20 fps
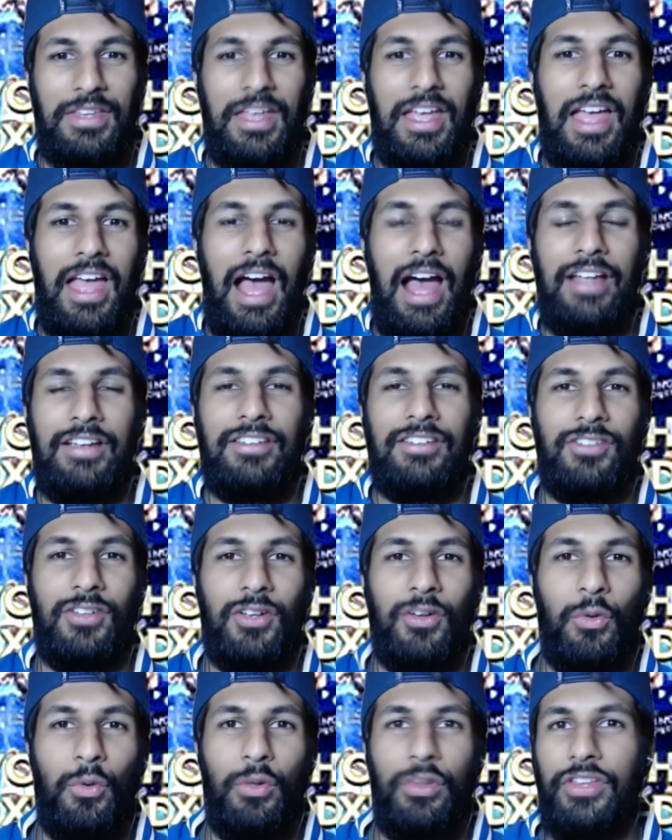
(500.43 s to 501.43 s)
and
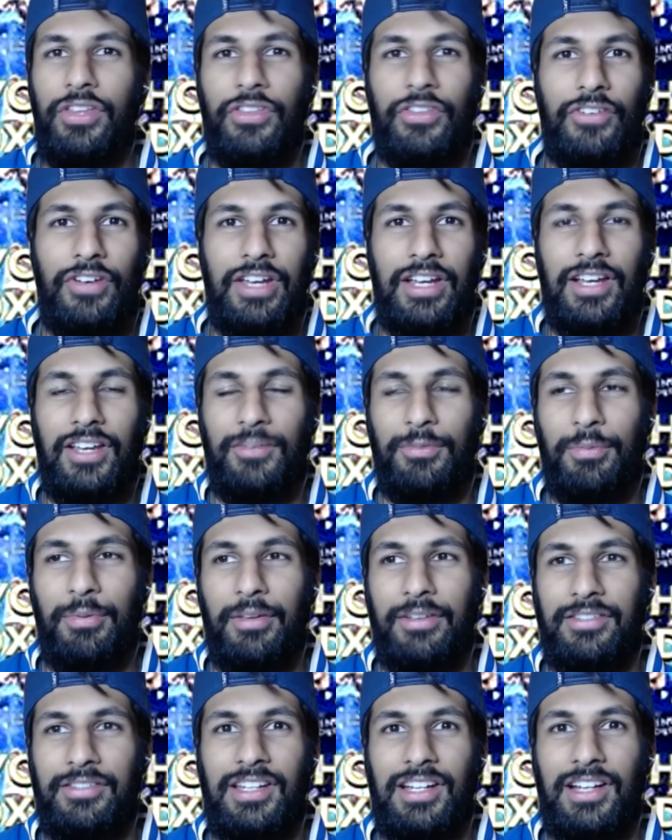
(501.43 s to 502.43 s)
all the other English
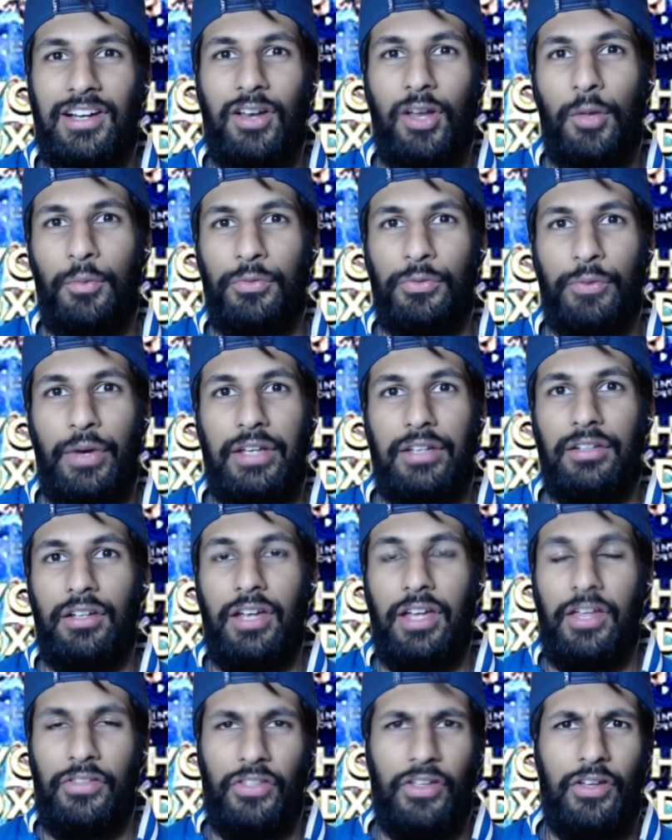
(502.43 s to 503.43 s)
clubs
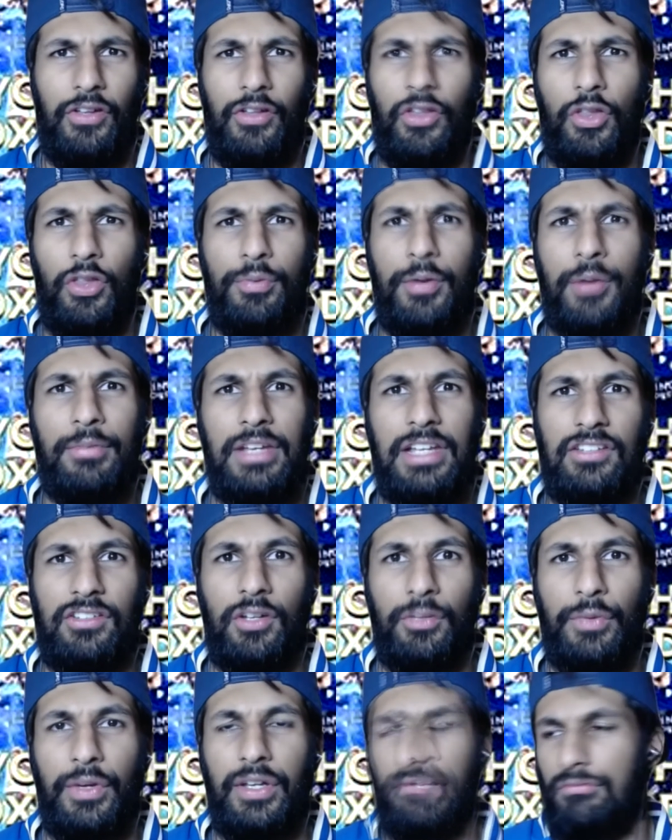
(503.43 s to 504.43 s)
the other Premier League
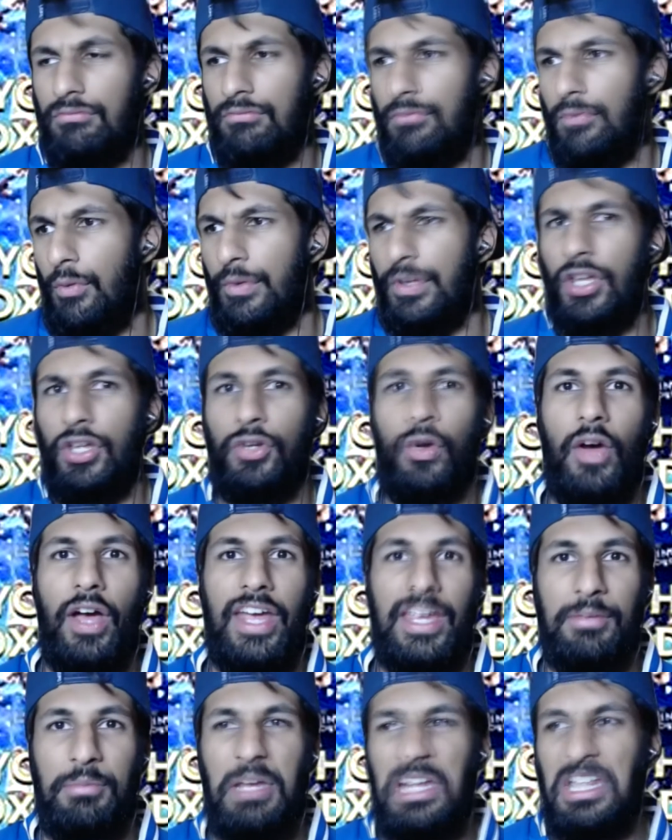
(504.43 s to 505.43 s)
clubs went, well, we know you got
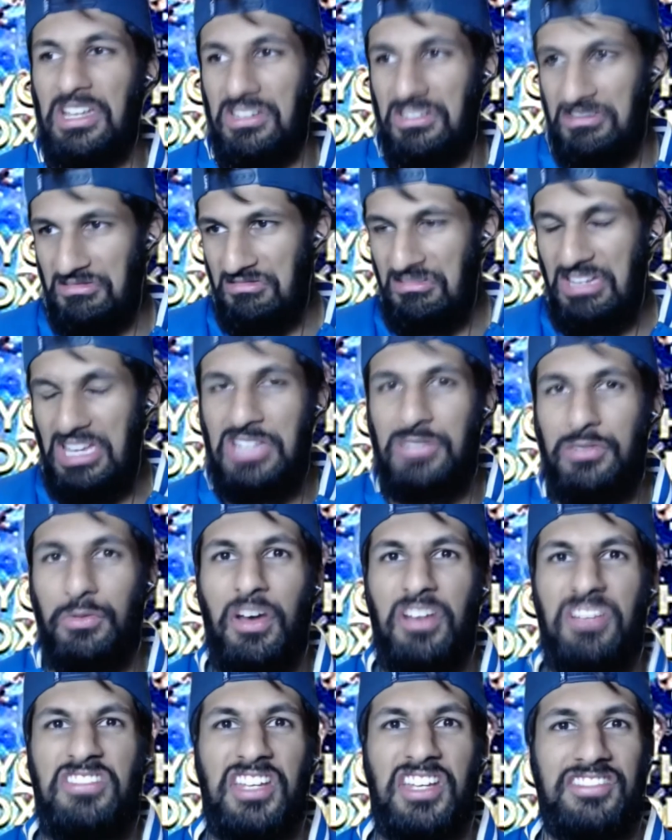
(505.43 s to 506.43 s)
80 million. He's
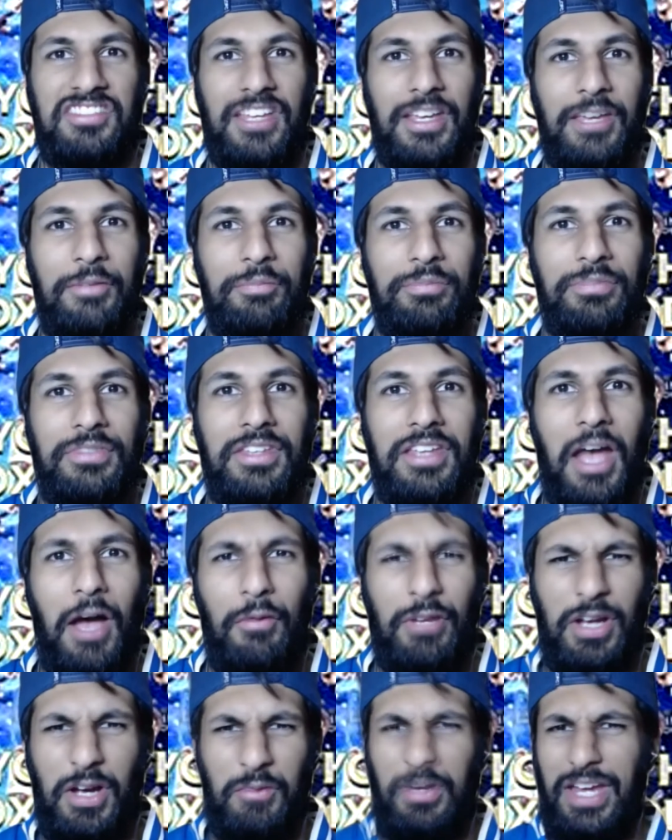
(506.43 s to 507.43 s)
worth 60. And
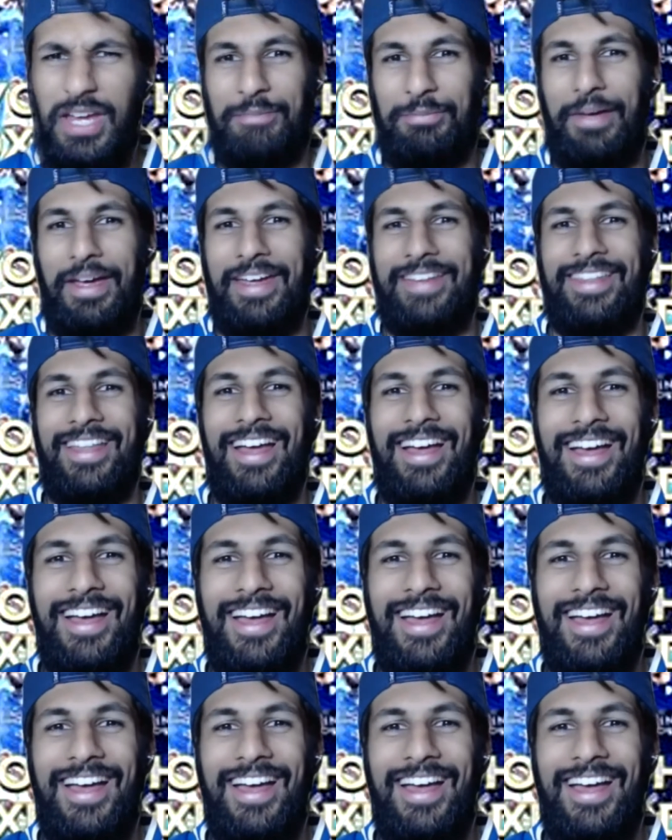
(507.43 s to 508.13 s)
we go, we ain't paying that.